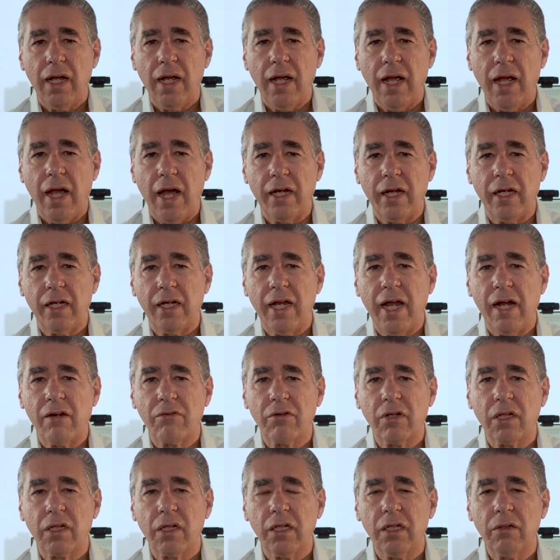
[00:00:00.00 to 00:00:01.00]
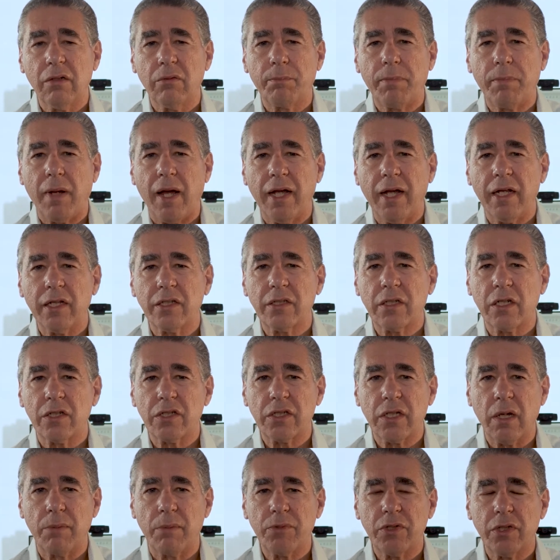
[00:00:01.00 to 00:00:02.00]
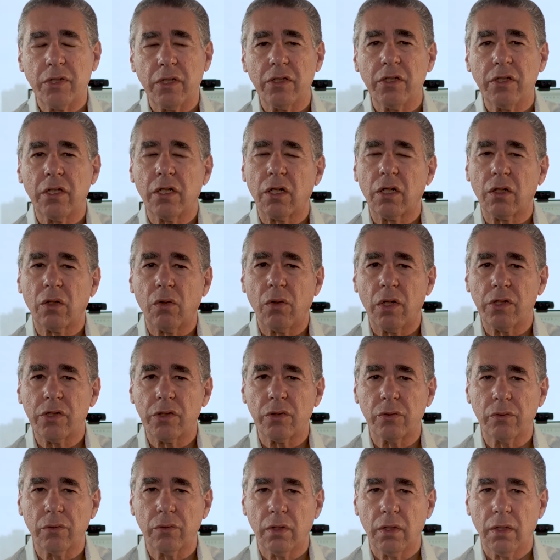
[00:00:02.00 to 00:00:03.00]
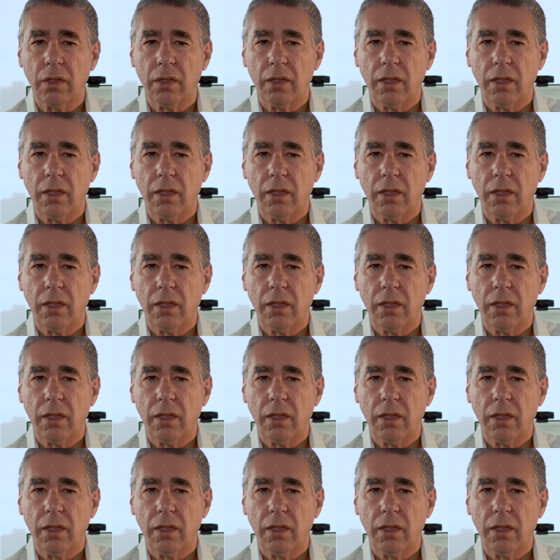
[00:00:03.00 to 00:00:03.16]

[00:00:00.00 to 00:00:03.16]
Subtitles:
and inherently biased assumptions in a lawsuit.